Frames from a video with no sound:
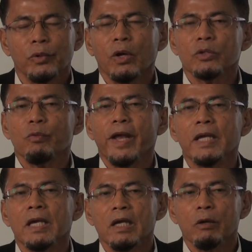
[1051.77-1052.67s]
because when
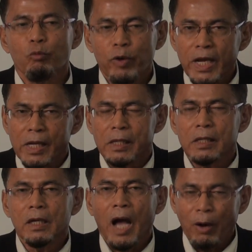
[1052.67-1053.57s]
He will
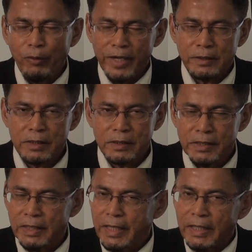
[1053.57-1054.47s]
our
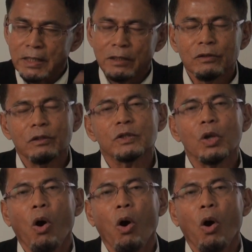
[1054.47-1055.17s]
existence and the extended universe,